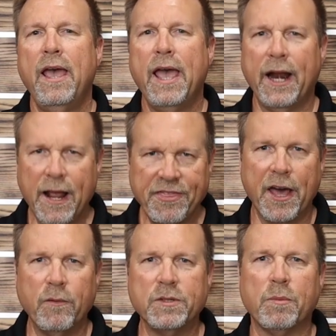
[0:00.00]
and I
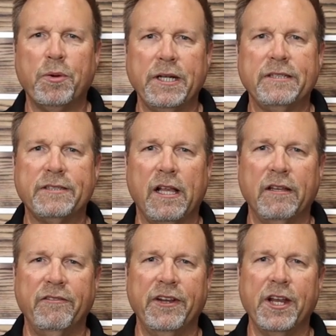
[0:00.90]
thought it was a pretty
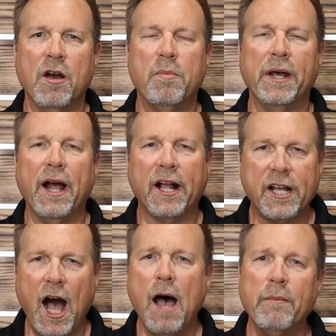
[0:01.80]
solid video, but a
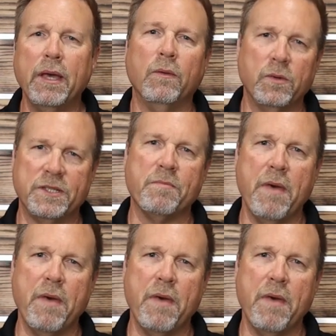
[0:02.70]
comment was